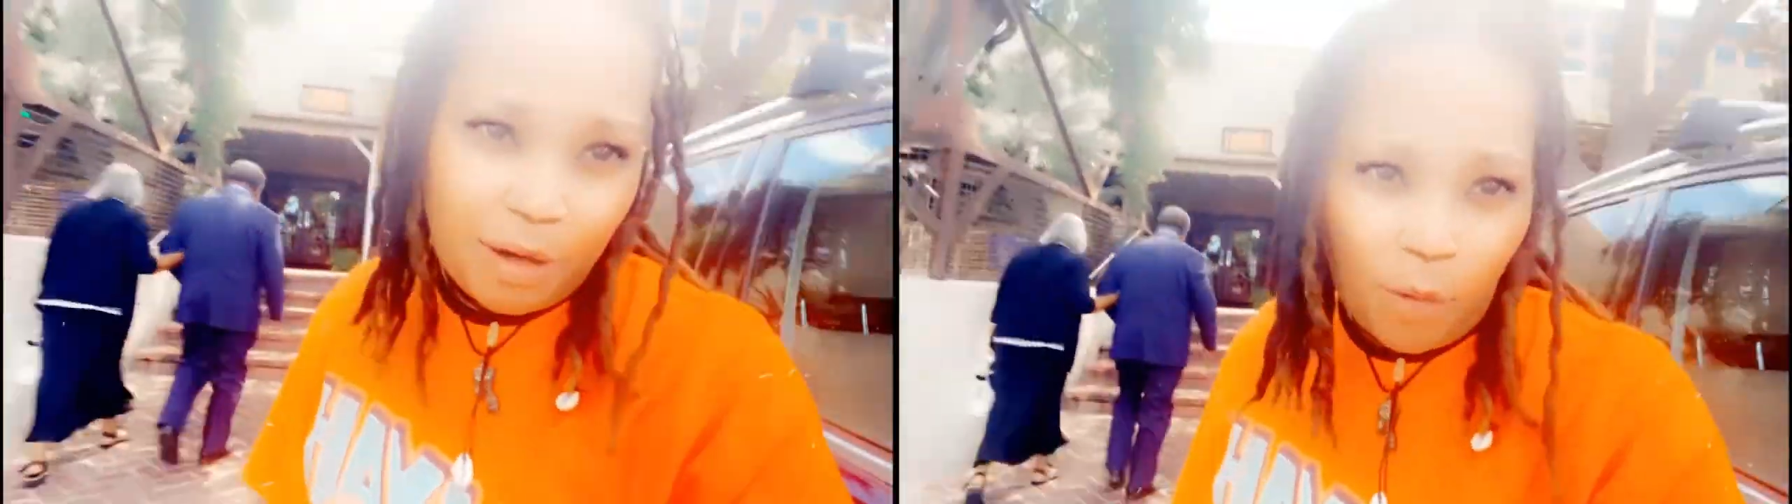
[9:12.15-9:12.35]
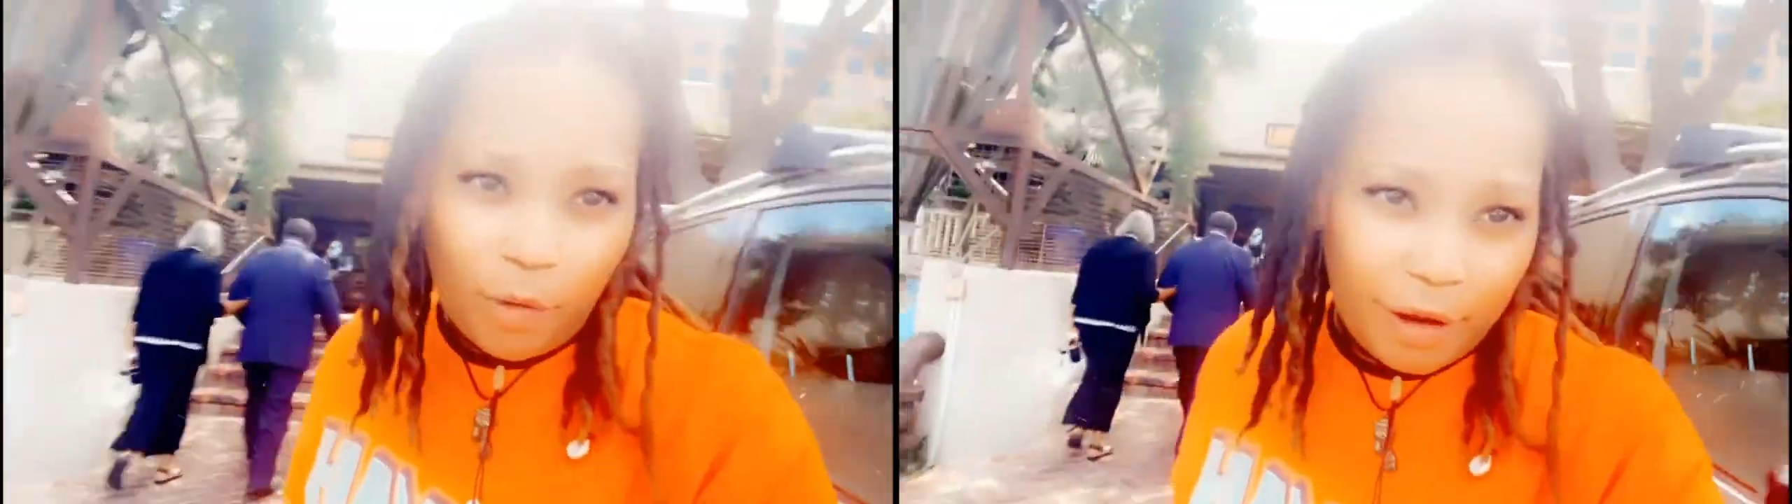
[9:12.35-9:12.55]

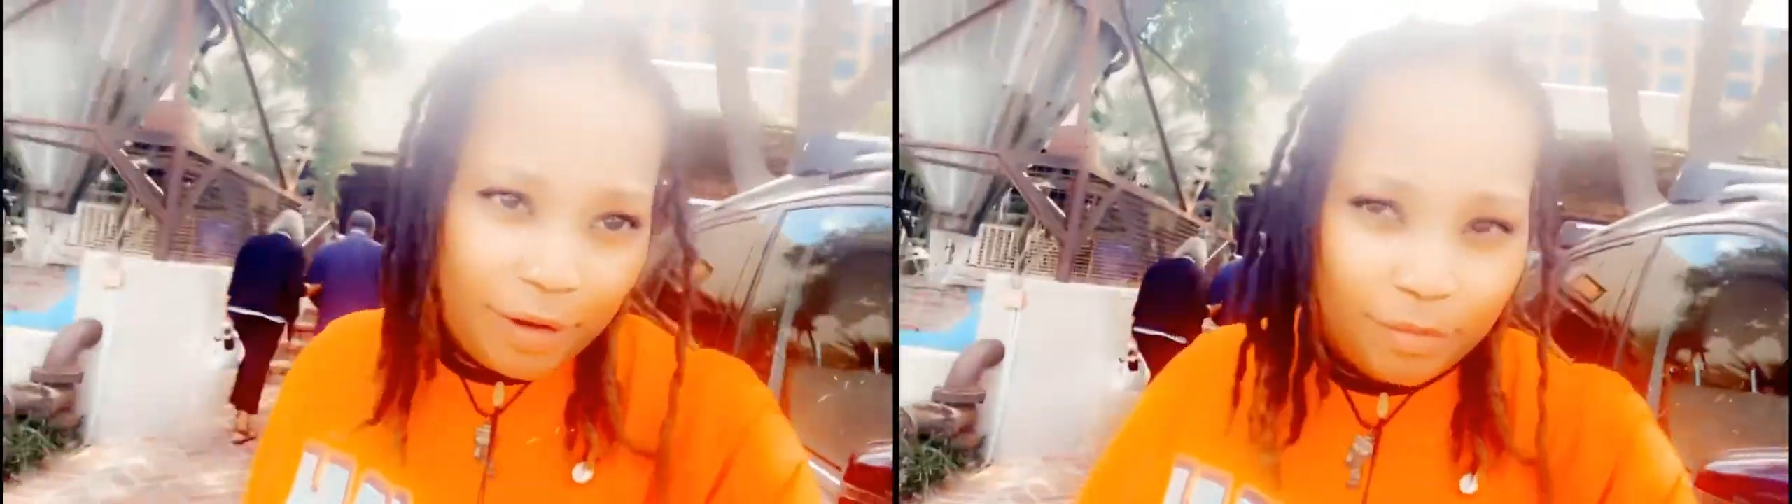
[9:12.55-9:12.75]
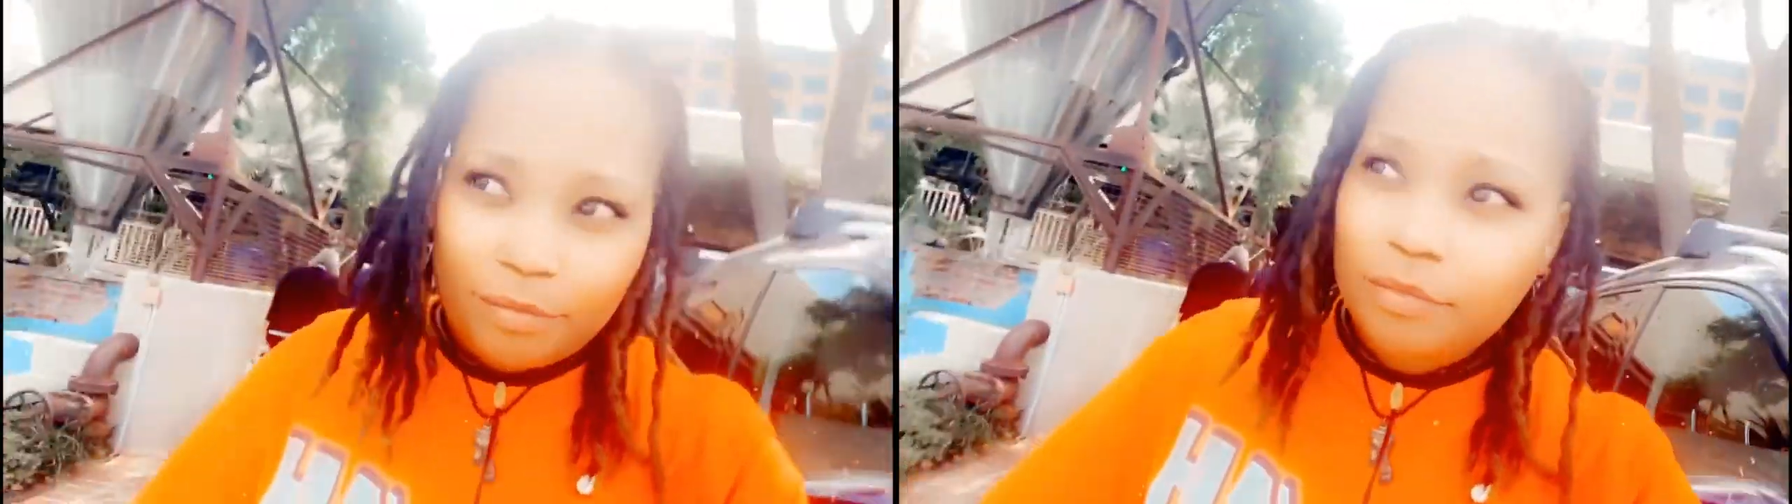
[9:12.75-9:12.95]
I
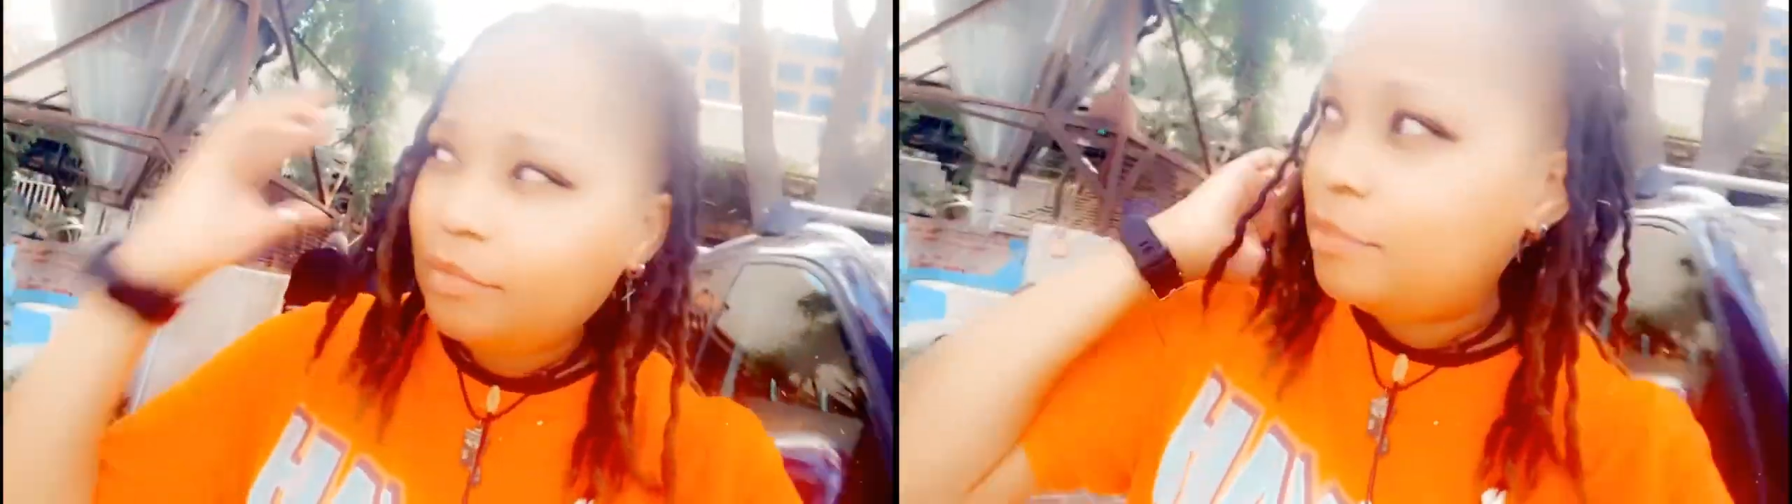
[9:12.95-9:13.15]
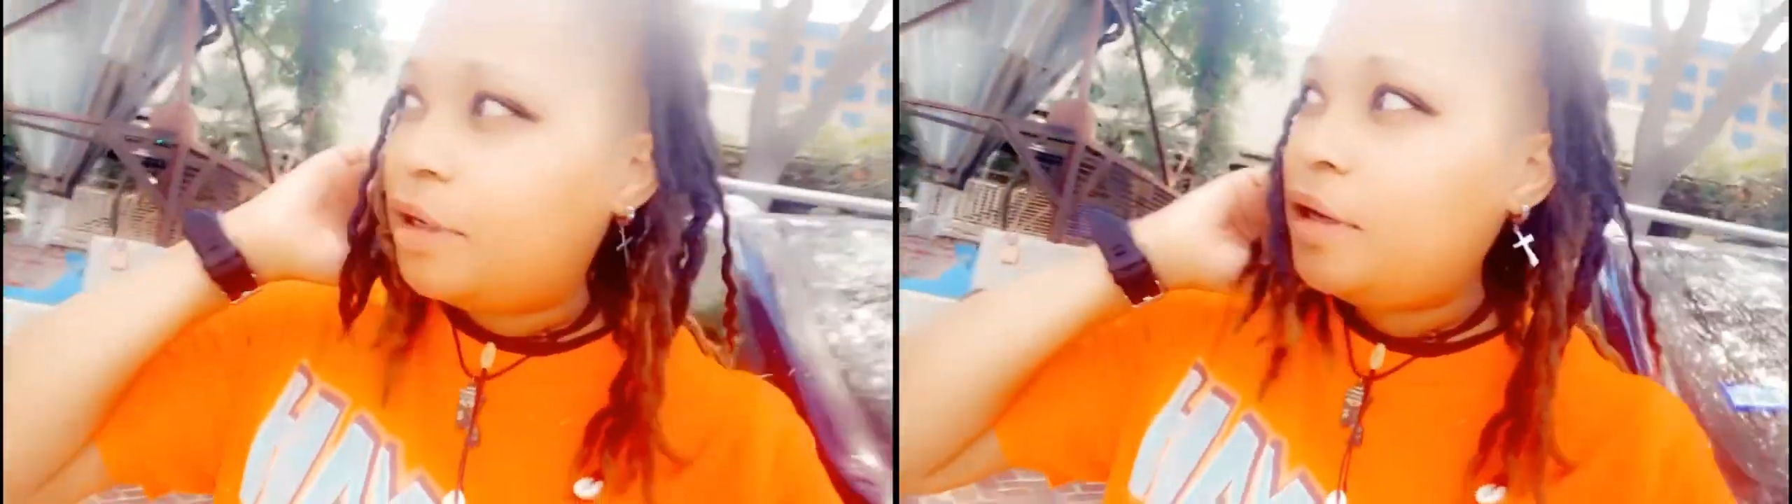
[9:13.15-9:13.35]
had
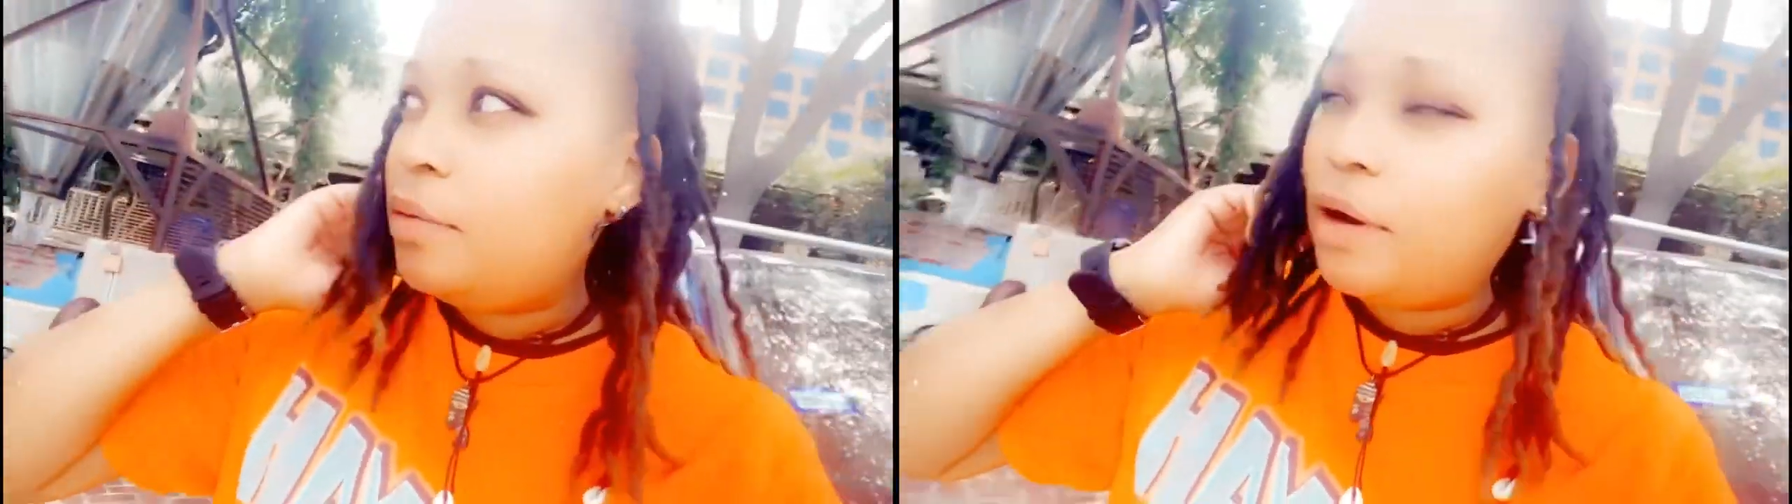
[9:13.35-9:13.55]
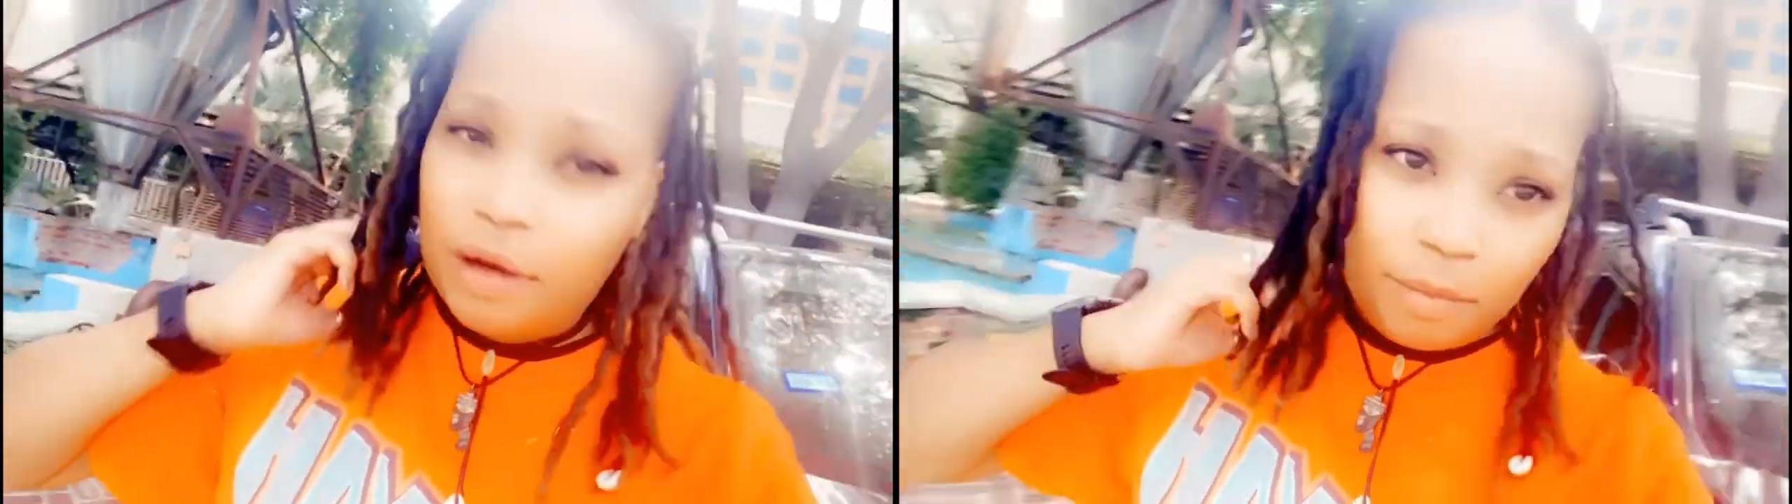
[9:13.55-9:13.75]
deleted the